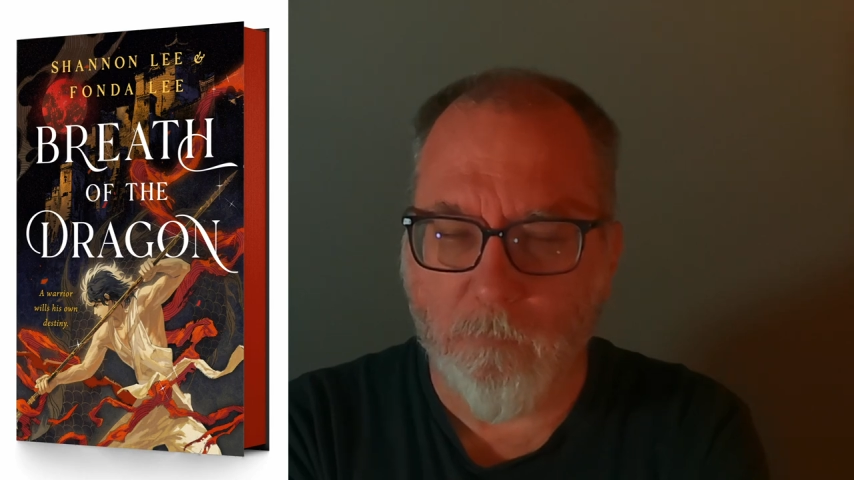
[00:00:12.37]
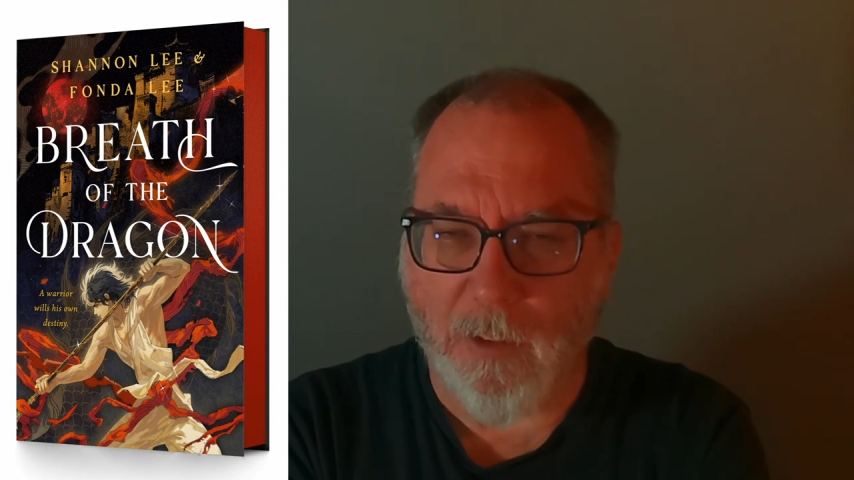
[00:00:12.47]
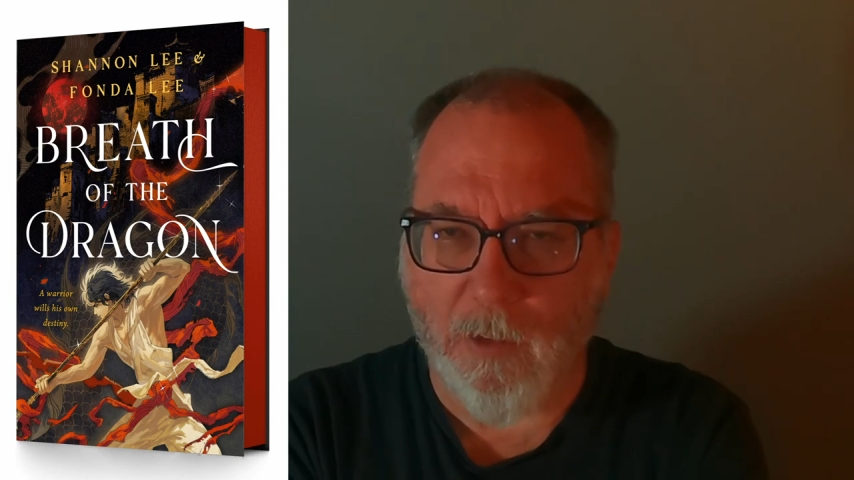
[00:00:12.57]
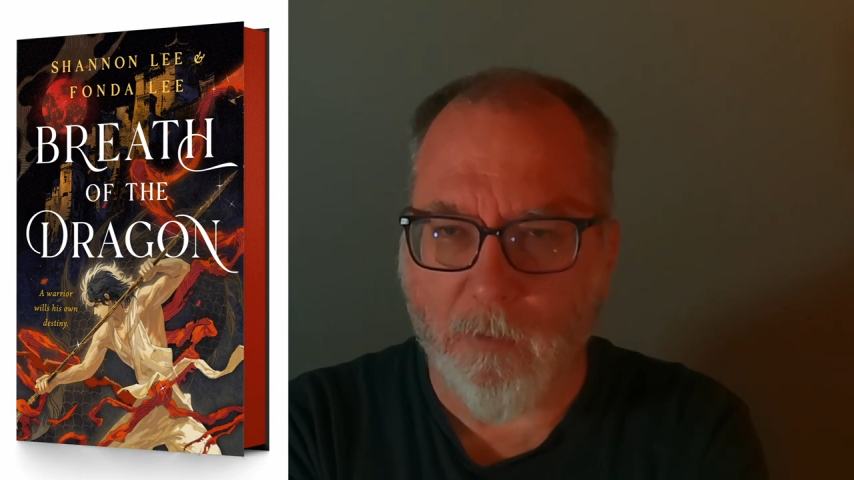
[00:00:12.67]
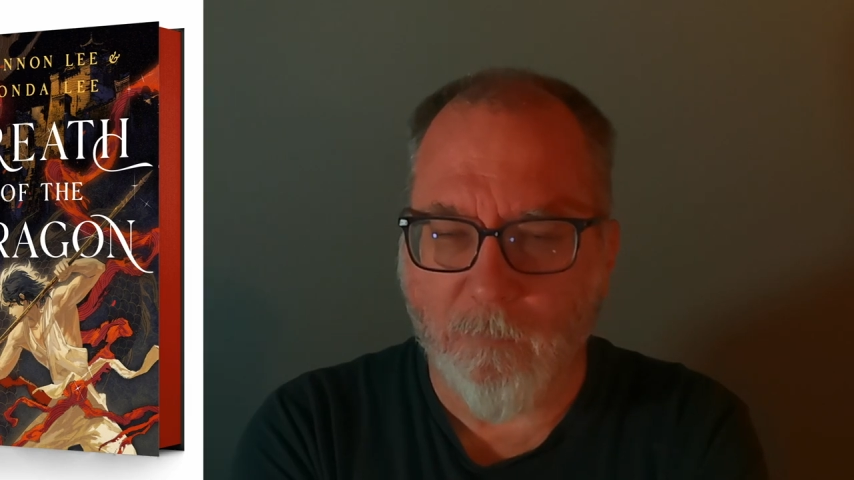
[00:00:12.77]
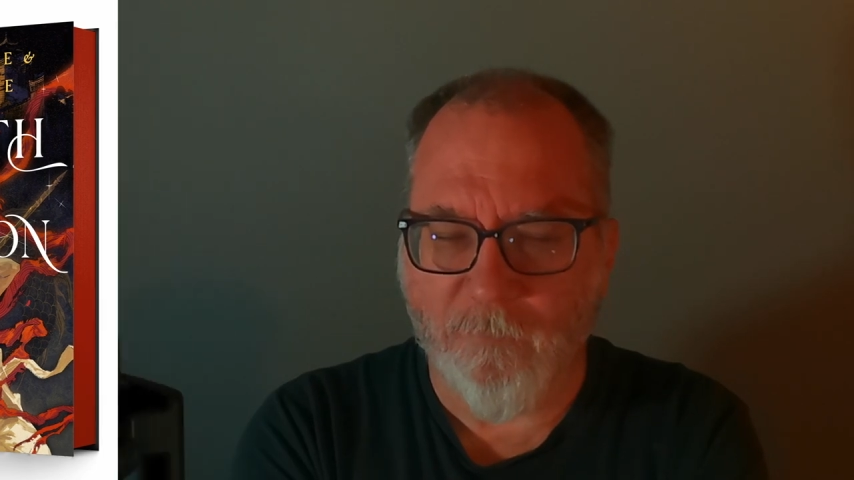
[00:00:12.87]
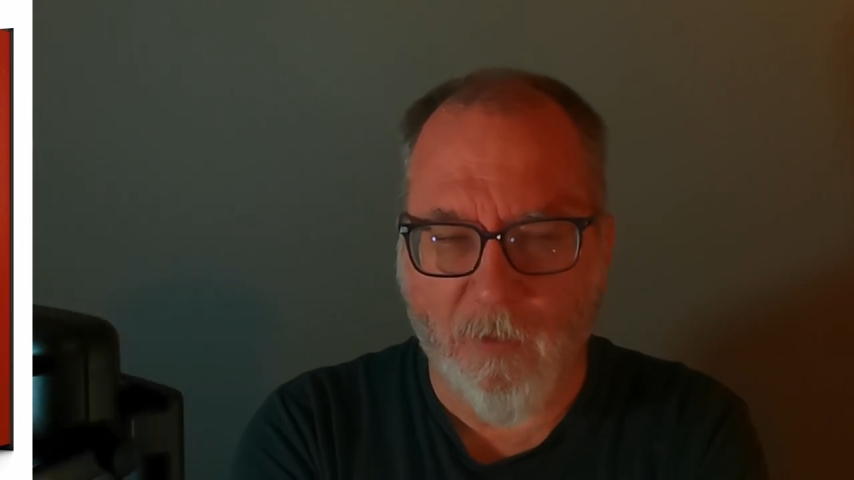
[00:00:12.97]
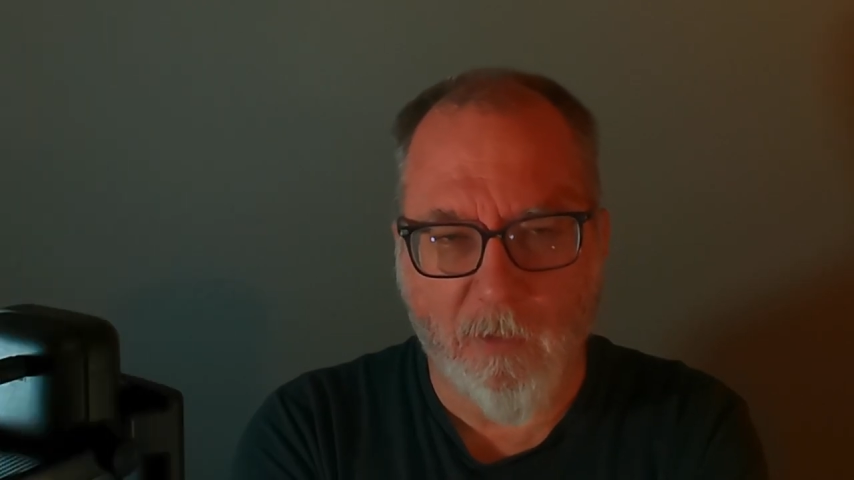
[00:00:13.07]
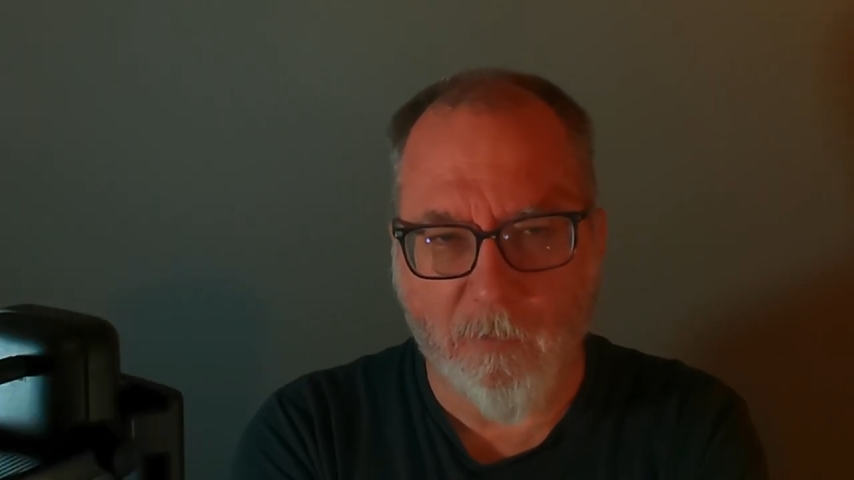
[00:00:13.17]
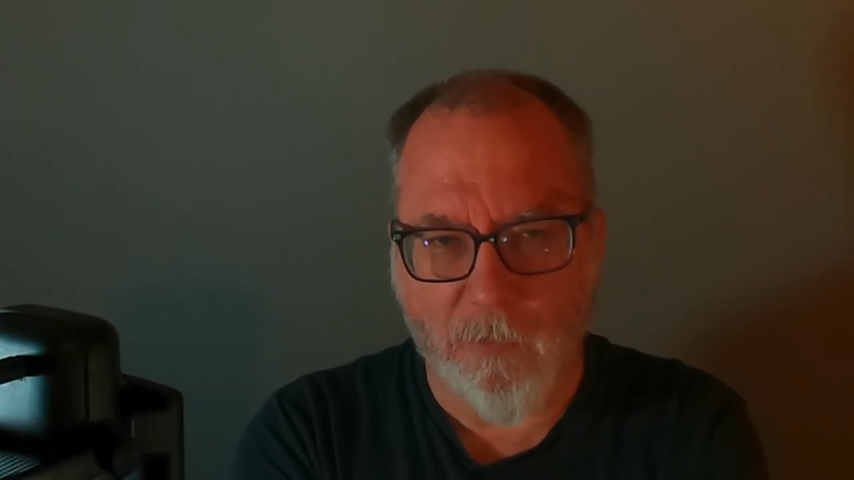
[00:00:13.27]
and
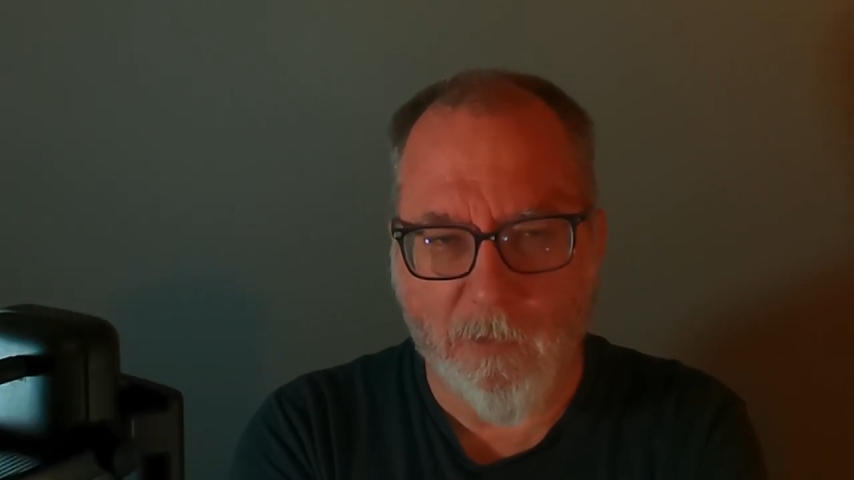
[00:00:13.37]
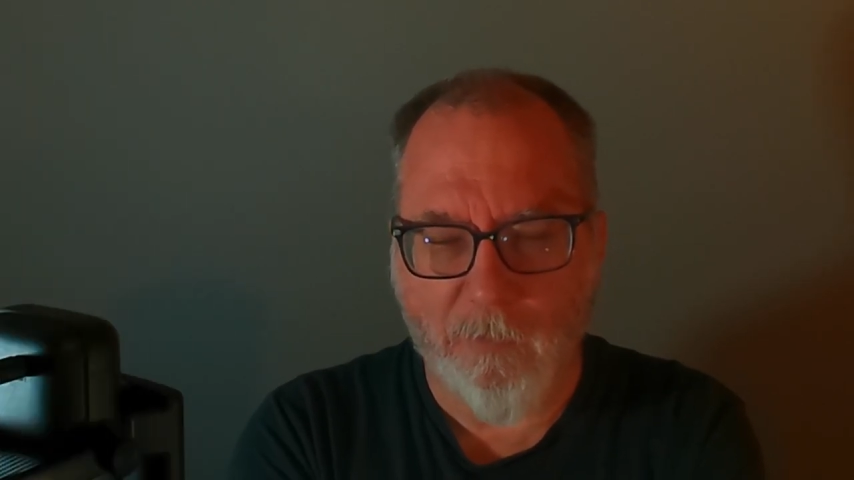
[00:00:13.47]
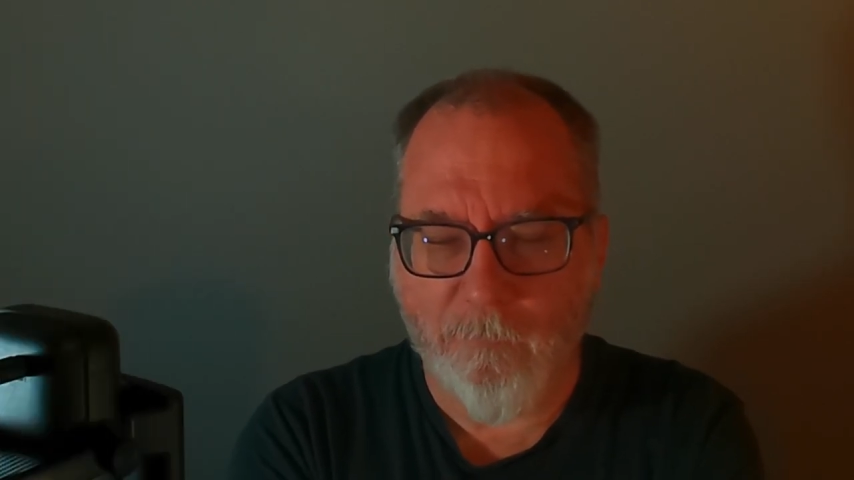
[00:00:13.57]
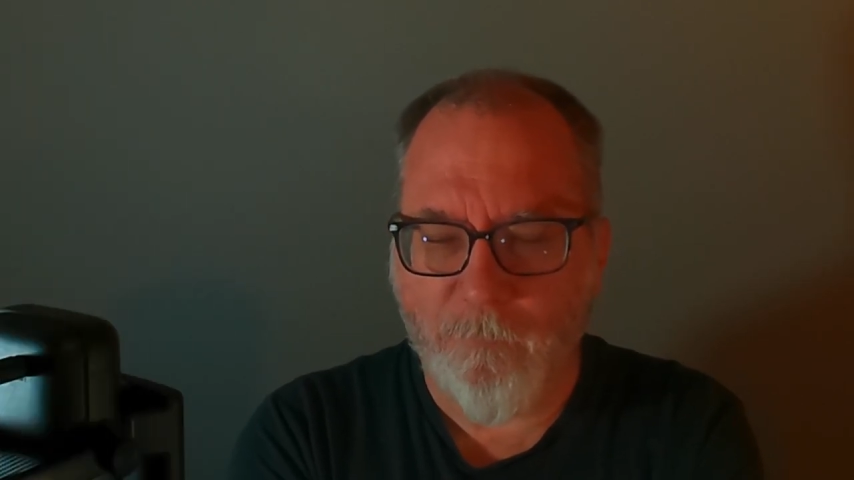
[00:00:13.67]
Fonda Lee.